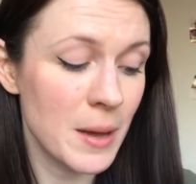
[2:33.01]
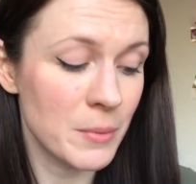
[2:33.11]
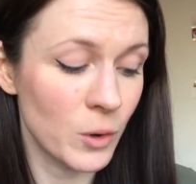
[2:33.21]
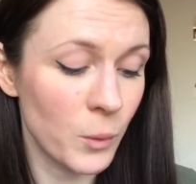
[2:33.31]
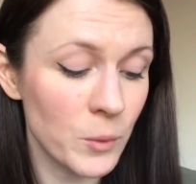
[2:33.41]

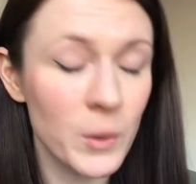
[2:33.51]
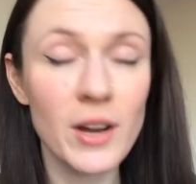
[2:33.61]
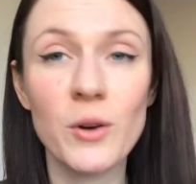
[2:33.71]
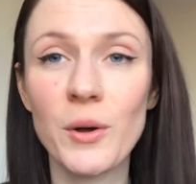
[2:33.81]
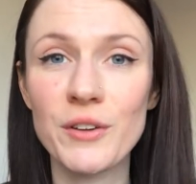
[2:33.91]
but when we
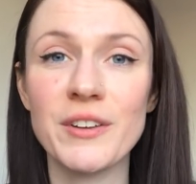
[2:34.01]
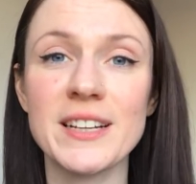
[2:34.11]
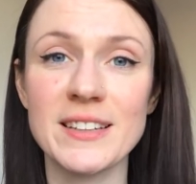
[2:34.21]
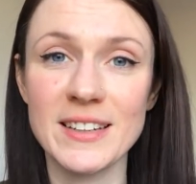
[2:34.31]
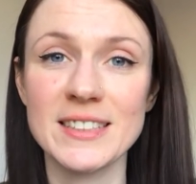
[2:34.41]
are
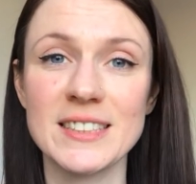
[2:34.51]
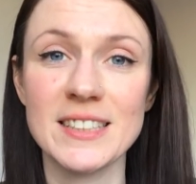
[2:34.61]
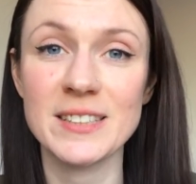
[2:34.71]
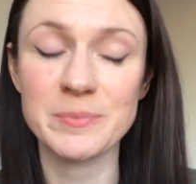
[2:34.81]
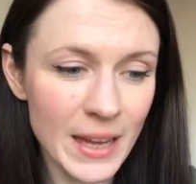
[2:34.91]
qualified
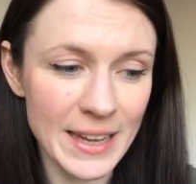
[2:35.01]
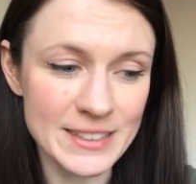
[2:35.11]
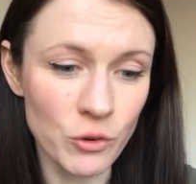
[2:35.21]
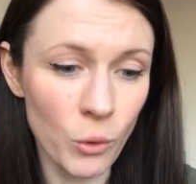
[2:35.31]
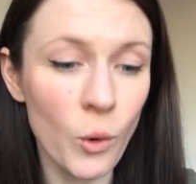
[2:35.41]
nurses, it
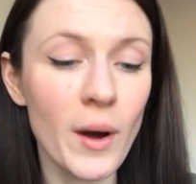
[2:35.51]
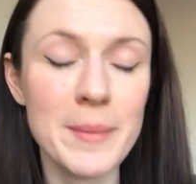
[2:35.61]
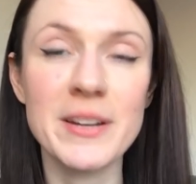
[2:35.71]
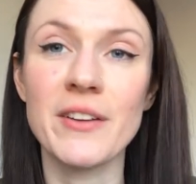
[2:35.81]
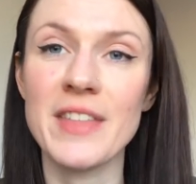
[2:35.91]
is a
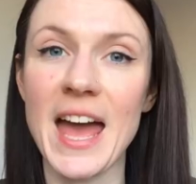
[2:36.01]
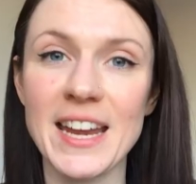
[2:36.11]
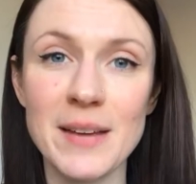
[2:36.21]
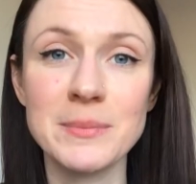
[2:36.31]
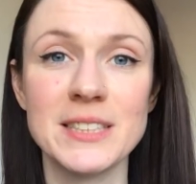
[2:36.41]
requirement of the
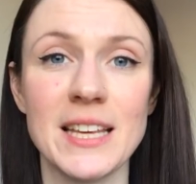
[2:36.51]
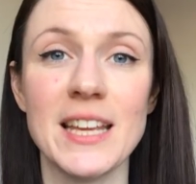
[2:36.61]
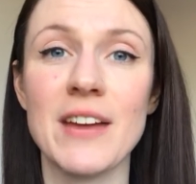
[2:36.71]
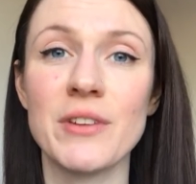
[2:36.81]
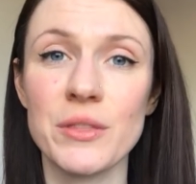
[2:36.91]

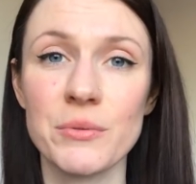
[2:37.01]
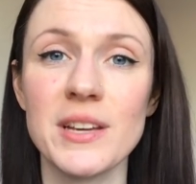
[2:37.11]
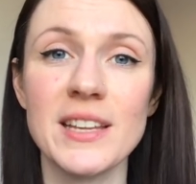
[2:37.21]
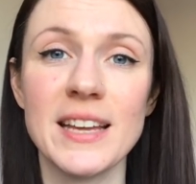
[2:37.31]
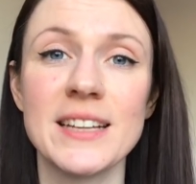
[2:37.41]
NMC every three
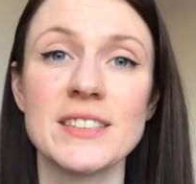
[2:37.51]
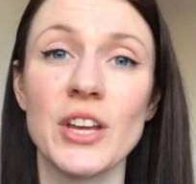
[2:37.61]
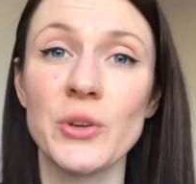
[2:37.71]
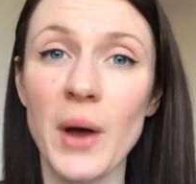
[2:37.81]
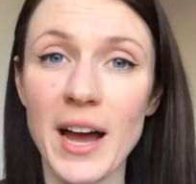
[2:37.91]
years
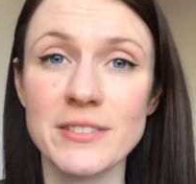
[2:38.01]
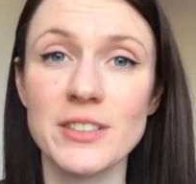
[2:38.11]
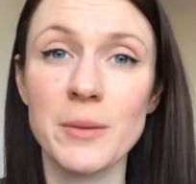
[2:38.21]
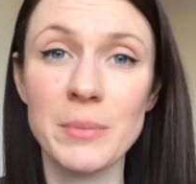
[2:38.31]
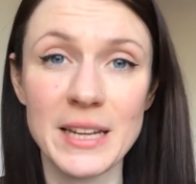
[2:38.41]
you have to
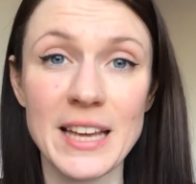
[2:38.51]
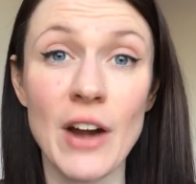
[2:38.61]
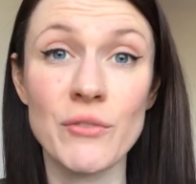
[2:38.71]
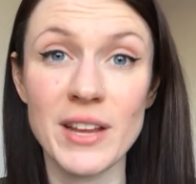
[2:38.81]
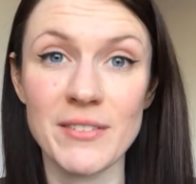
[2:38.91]
complete
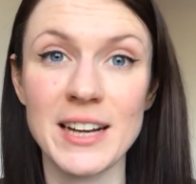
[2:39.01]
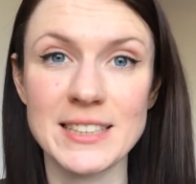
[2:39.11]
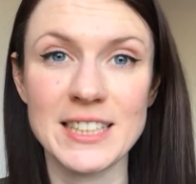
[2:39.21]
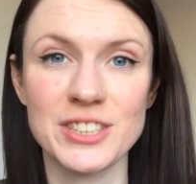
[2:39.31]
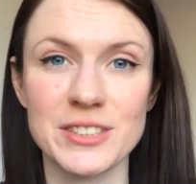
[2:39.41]
a
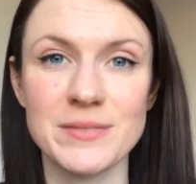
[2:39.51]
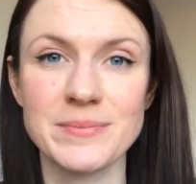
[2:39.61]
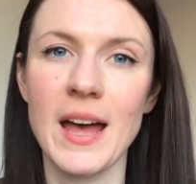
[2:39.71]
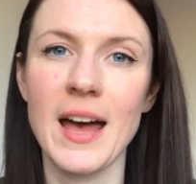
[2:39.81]
revalidation